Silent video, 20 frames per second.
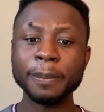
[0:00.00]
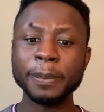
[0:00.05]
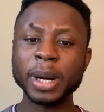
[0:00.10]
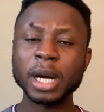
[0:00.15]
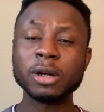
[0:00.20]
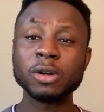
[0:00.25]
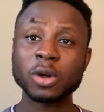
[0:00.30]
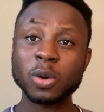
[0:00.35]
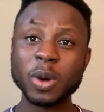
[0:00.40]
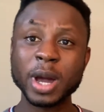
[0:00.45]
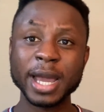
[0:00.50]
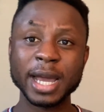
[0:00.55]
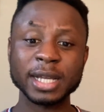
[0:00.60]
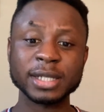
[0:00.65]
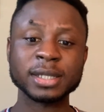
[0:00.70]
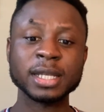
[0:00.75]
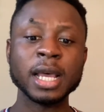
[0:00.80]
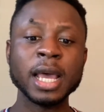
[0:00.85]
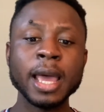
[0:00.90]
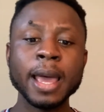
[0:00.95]

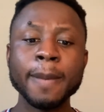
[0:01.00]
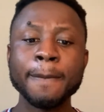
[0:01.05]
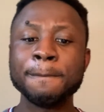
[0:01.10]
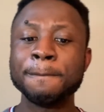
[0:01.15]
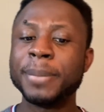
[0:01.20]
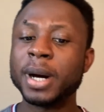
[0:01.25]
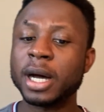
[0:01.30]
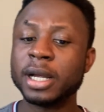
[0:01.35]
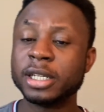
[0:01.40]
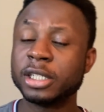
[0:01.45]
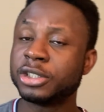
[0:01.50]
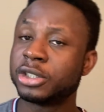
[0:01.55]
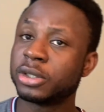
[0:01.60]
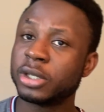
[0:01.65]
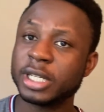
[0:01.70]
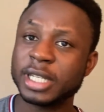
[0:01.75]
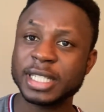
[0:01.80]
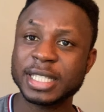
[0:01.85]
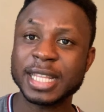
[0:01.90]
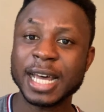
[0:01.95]
But the truth
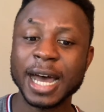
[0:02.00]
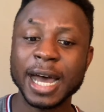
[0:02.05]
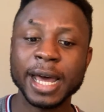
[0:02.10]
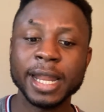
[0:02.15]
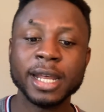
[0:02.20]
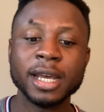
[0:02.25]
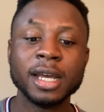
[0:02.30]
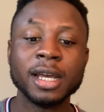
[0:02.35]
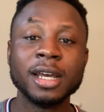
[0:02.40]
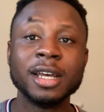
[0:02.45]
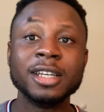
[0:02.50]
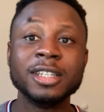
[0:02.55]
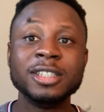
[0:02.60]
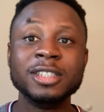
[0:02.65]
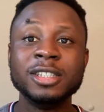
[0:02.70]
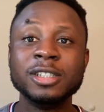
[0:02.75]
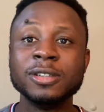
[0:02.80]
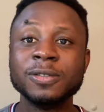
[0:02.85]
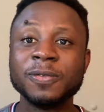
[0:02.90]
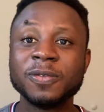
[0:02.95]
is that
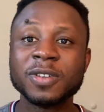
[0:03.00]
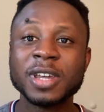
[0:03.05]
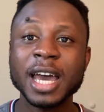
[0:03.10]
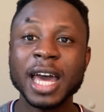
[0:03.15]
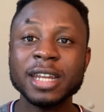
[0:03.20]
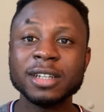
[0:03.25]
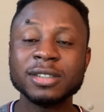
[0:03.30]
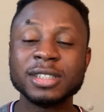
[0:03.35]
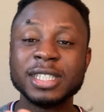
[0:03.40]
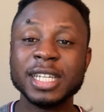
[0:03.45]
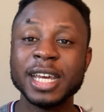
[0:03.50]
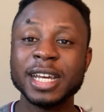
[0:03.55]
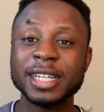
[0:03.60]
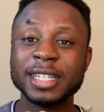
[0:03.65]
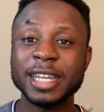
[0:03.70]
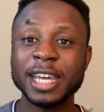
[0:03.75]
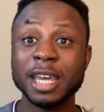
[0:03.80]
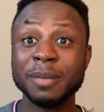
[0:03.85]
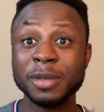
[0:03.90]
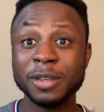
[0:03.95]
you've got to take them.